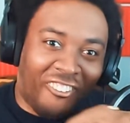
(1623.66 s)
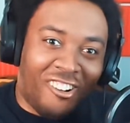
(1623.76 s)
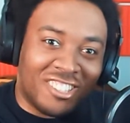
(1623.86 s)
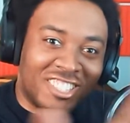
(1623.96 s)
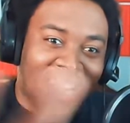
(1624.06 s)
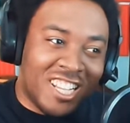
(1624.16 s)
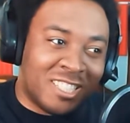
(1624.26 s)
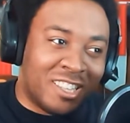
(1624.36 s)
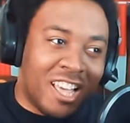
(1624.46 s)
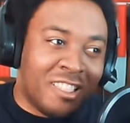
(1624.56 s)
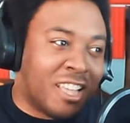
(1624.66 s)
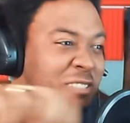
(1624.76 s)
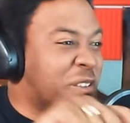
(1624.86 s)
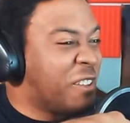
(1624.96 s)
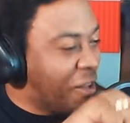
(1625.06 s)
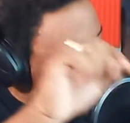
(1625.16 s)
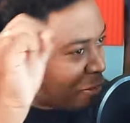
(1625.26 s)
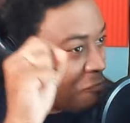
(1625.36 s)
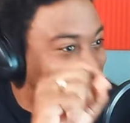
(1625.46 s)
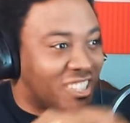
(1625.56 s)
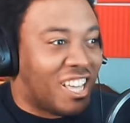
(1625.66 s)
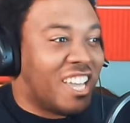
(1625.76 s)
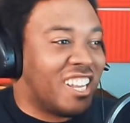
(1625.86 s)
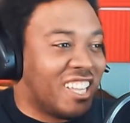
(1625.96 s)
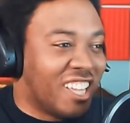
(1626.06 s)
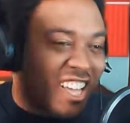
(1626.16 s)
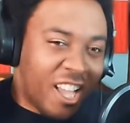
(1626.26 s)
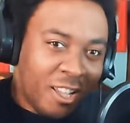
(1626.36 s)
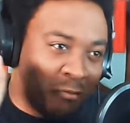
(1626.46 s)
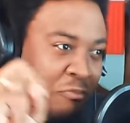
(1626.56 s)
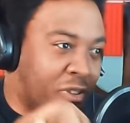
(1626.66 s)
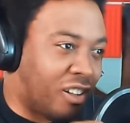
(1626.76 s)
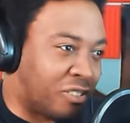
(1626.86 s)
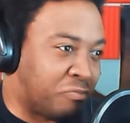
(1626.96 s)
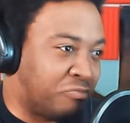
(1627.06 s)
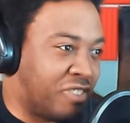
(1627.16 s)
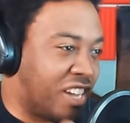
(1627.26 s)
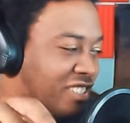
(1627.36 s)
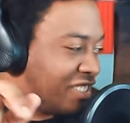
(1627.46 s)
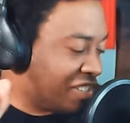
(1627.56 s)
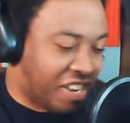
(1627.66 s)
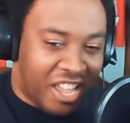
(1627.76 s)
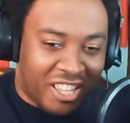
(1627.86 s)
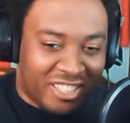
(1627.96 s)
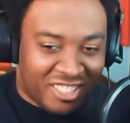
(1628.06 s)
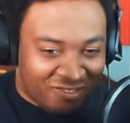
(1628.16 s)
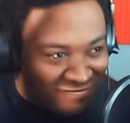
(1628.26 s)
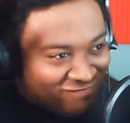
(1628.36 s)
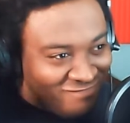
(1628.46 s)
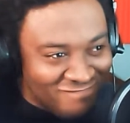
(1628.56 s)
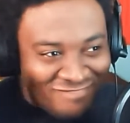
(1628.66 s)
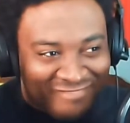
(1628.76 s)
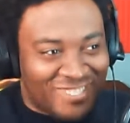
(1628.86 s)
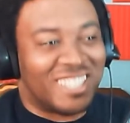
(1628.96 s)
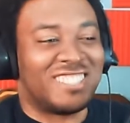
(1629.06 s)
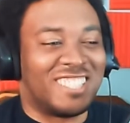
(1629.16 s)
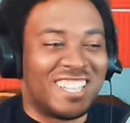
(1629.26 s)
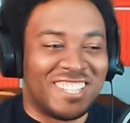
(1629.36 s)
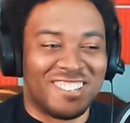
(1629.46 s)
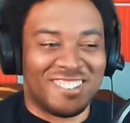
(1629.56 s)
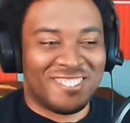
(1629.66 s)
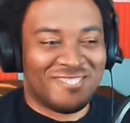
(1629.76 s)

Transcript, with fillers: I'm you guys that that's been complaining days and days. And today, it's here.